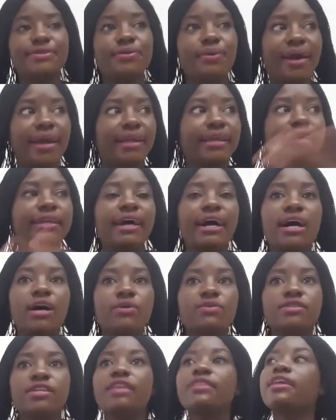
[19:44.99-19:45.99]
You are in a
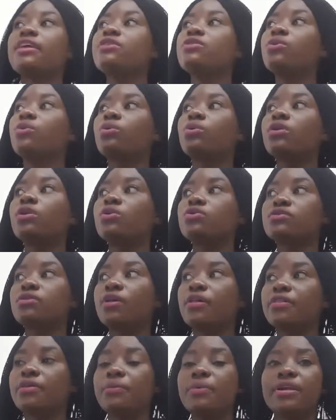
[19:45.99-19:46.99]
house and then you close
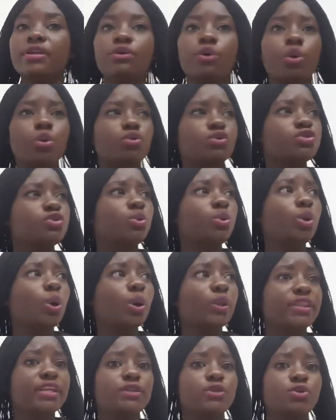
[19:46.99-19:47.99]
all the windows, you
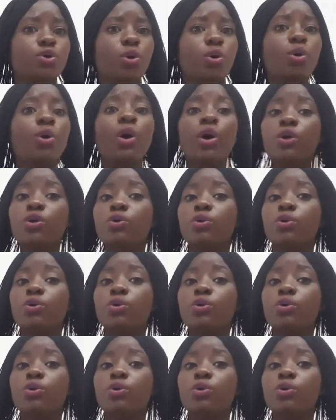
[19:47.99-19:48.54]
lock the door,